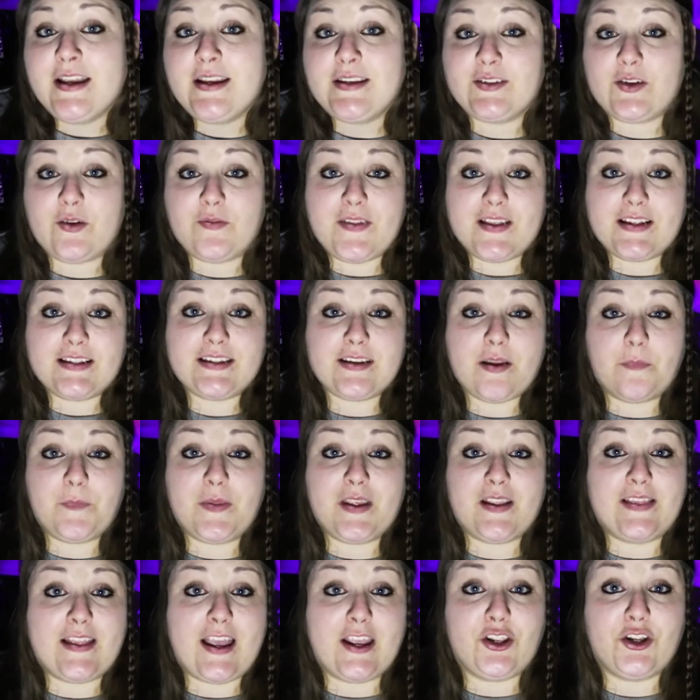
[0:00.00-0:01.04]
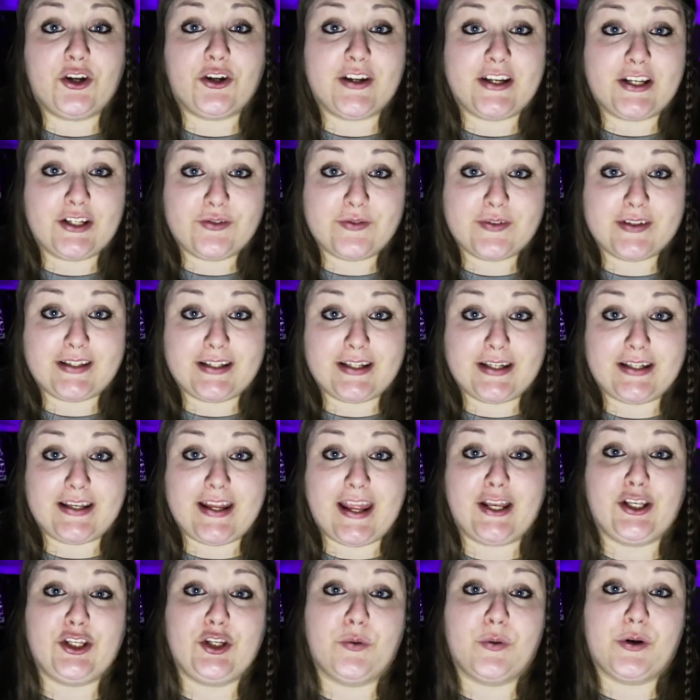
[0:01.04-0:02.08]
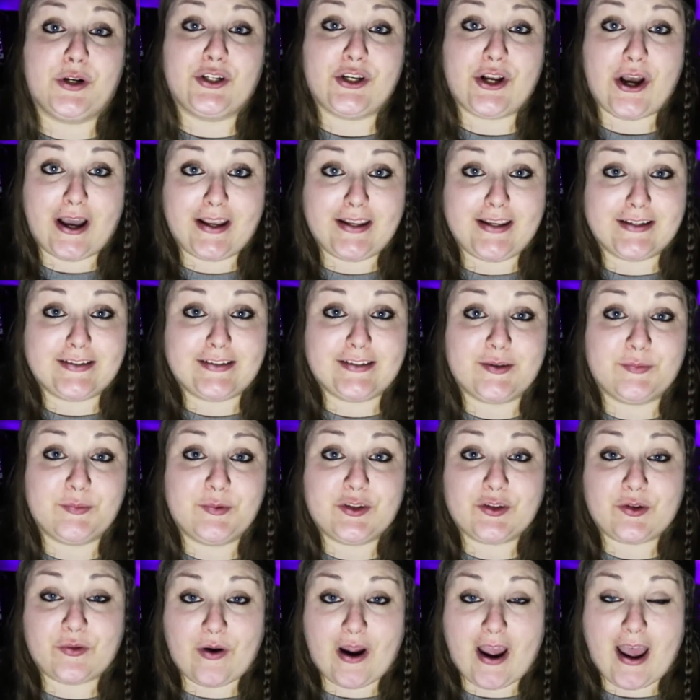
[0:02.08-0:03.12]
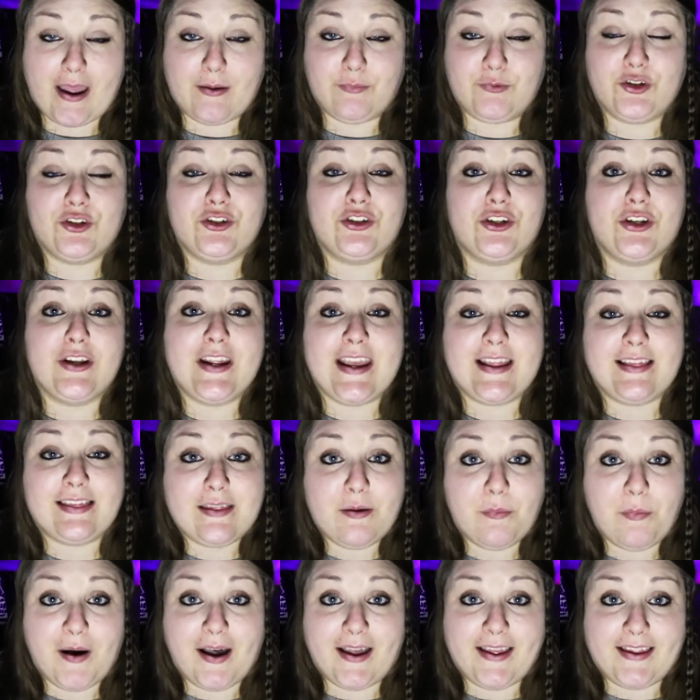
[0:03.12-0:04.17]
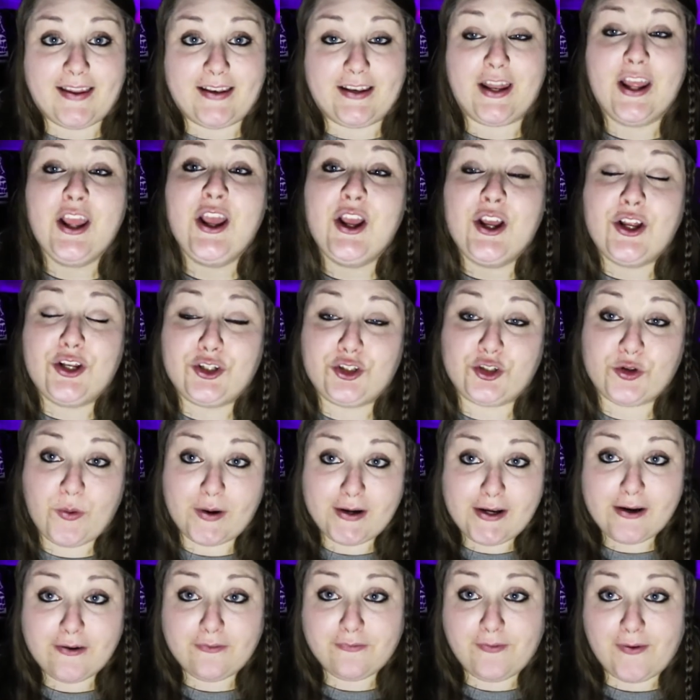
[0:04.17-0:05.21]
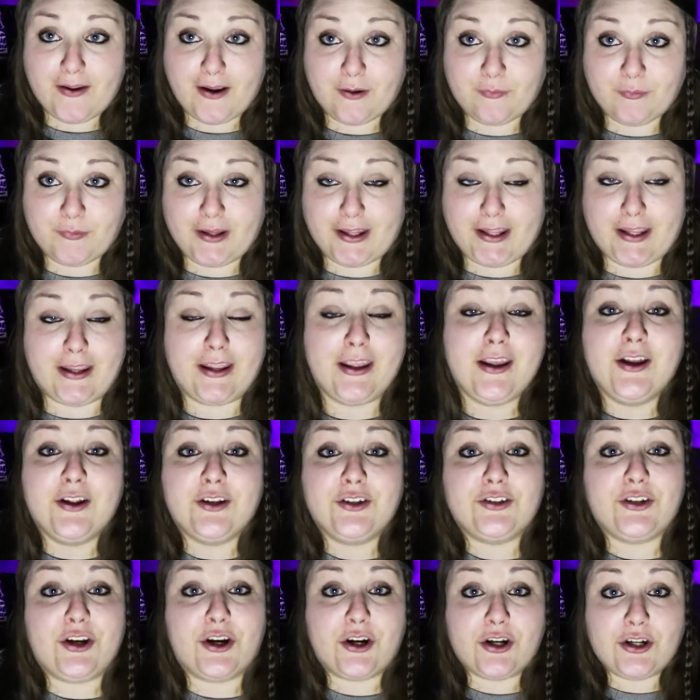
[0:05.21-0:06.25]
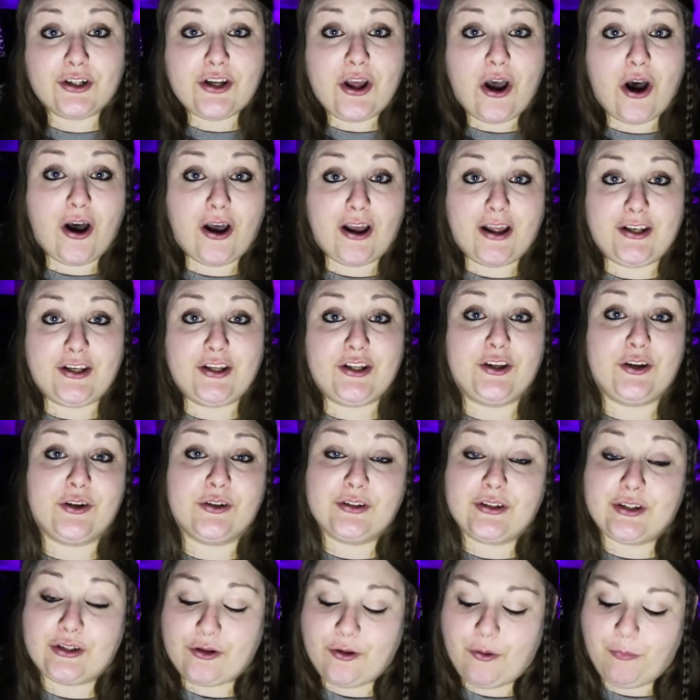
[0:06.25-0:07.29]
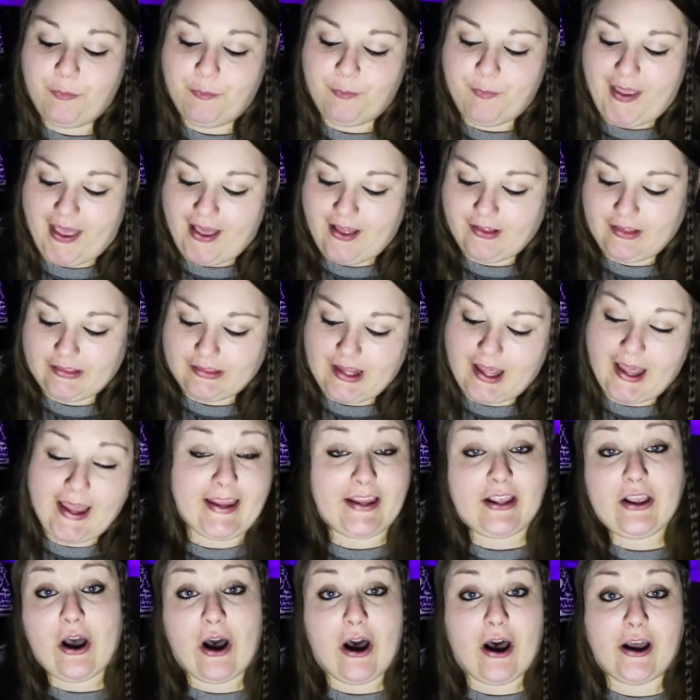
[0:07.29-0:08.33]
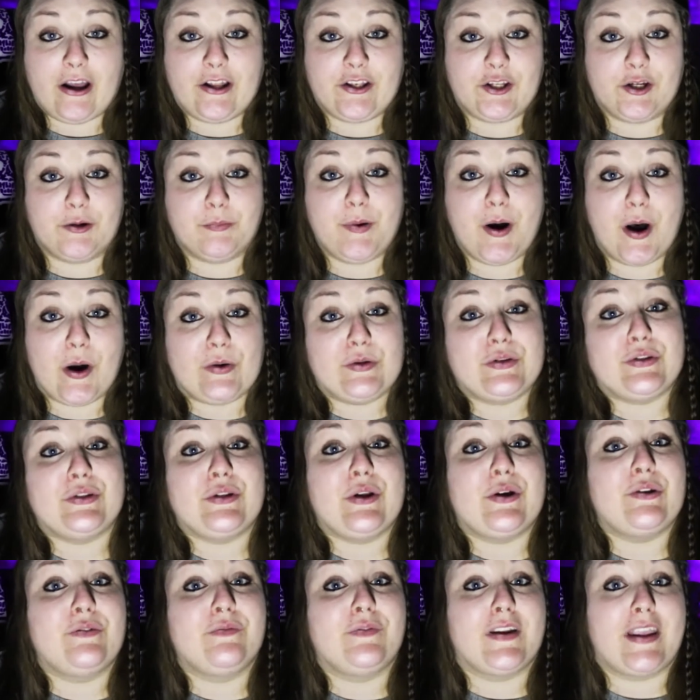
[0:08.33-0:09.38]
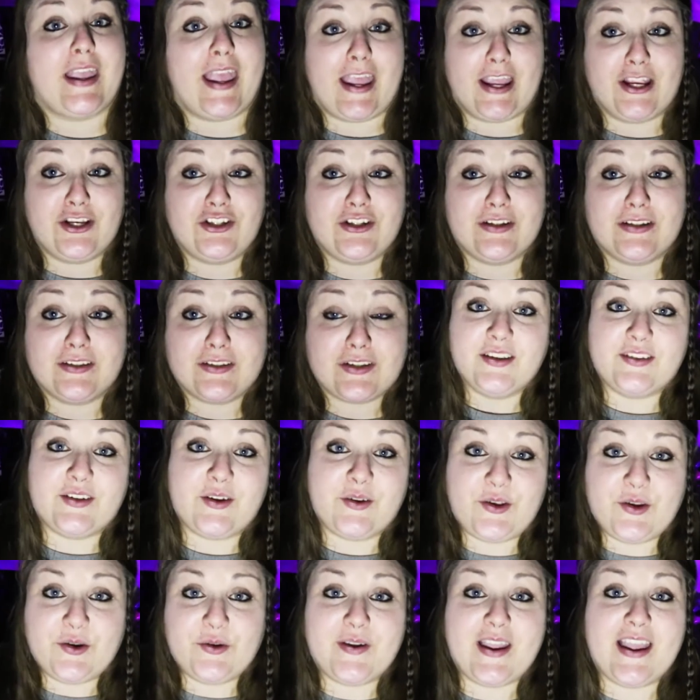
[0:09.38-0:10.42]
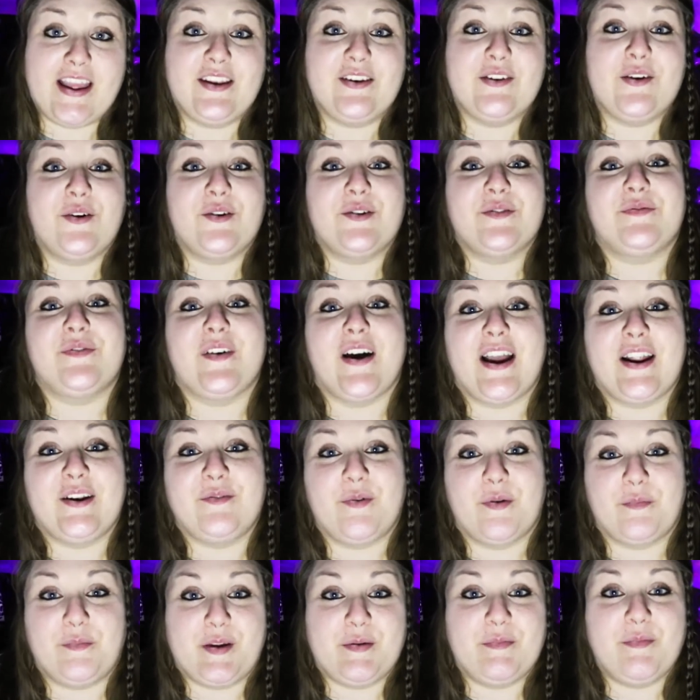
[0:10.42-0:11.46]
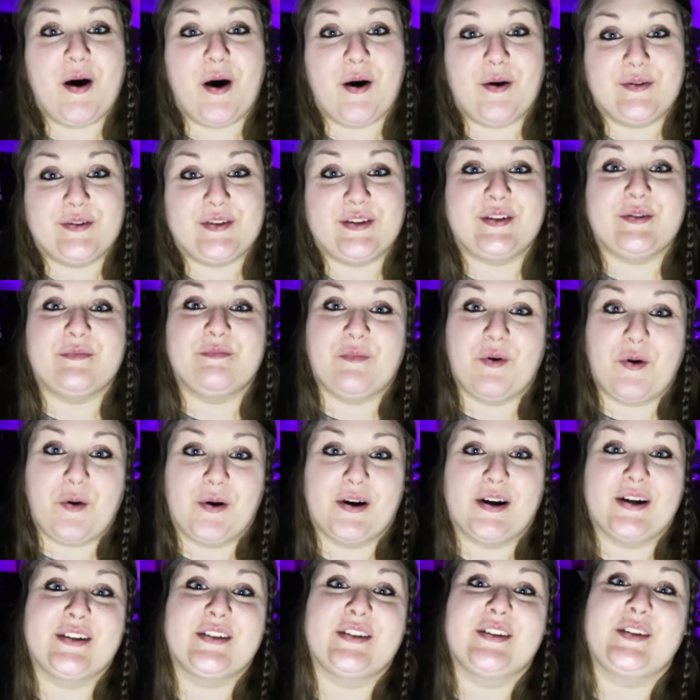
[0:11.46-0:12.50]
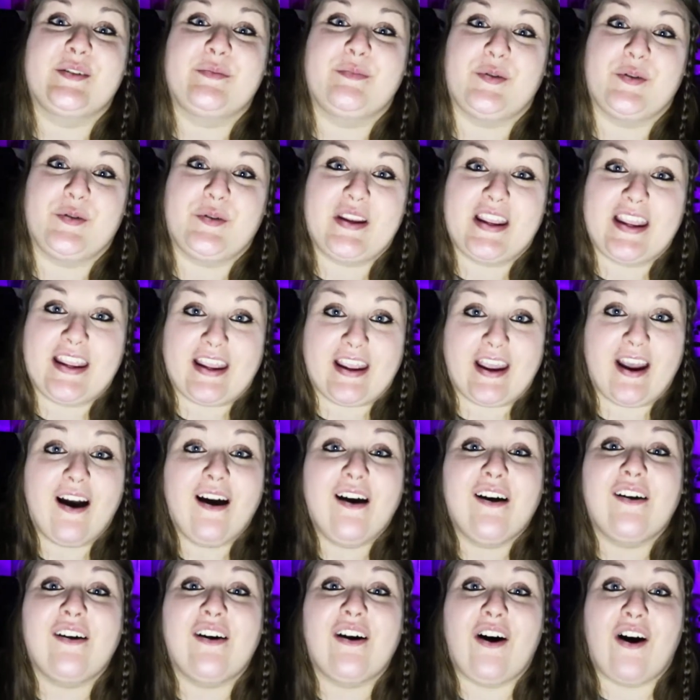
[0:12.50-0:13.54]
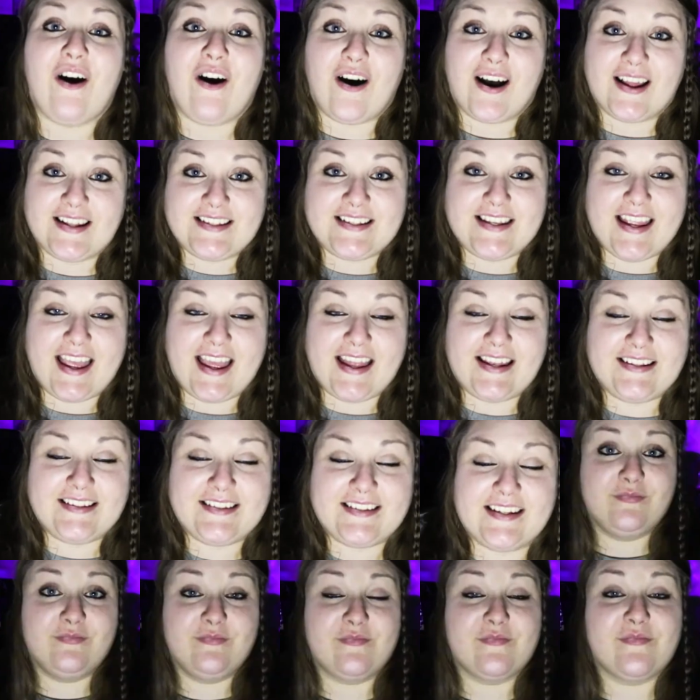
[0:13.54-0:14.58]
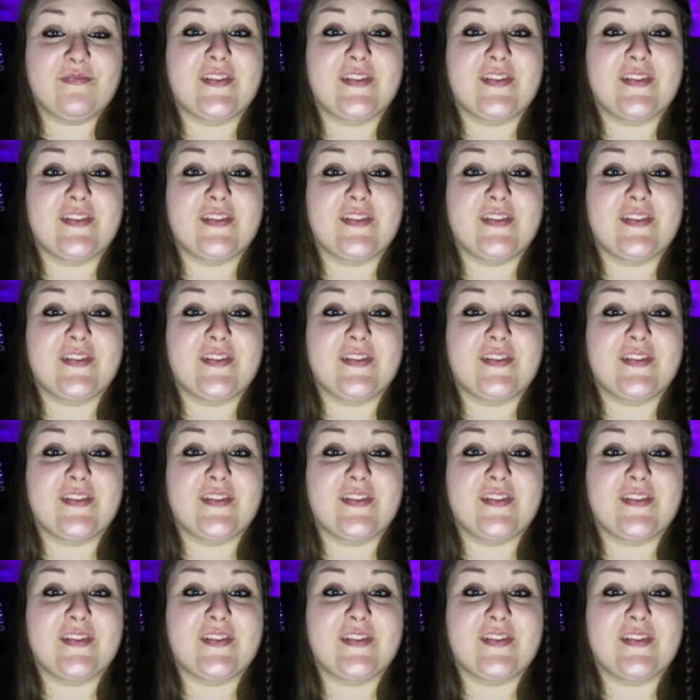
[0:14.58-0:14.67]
So if that's something that you're interested in and you are not yet subscribed, you should hit the button, join our family, turn on your little bell icon, your post notifications so you get notified when we post more spooky content.